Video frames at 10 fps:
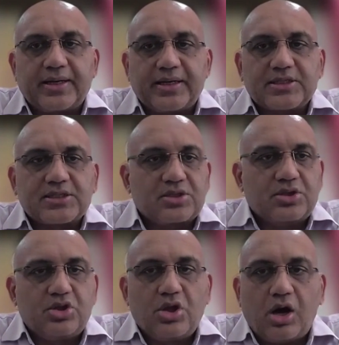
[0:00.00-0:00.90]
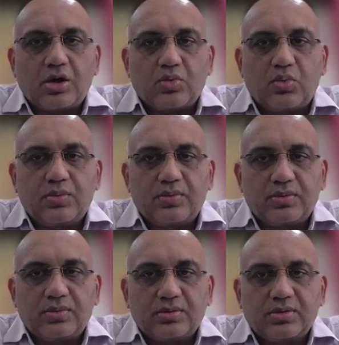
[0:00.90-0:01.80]
It is not.
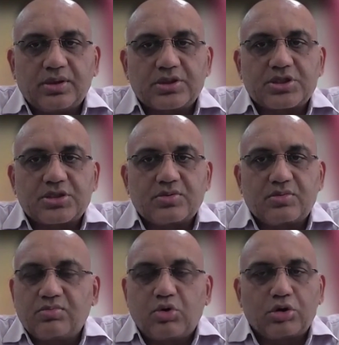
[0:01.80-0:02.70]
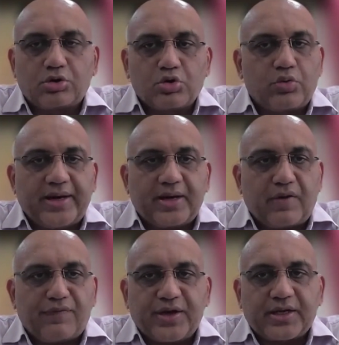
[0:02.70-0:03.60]
It's both two-way
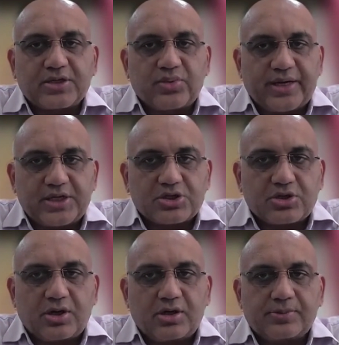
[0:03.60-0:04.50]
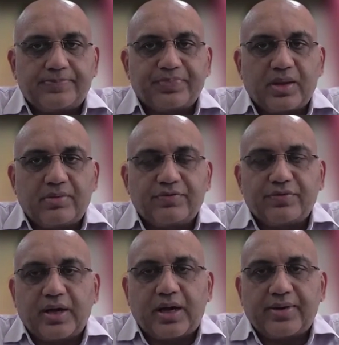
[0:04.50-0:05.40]
traffic is very strong.
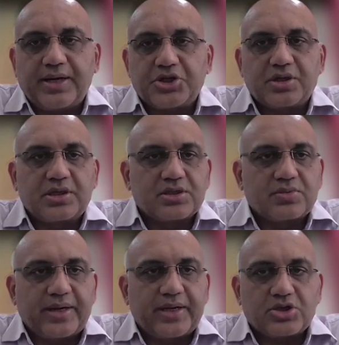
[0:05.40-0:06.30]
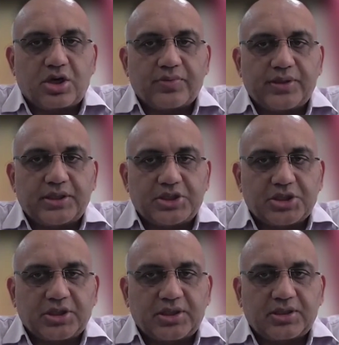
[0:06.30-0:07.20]
Our relation is very strong with each
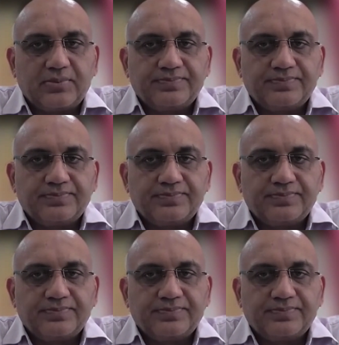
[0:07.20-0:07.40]
other.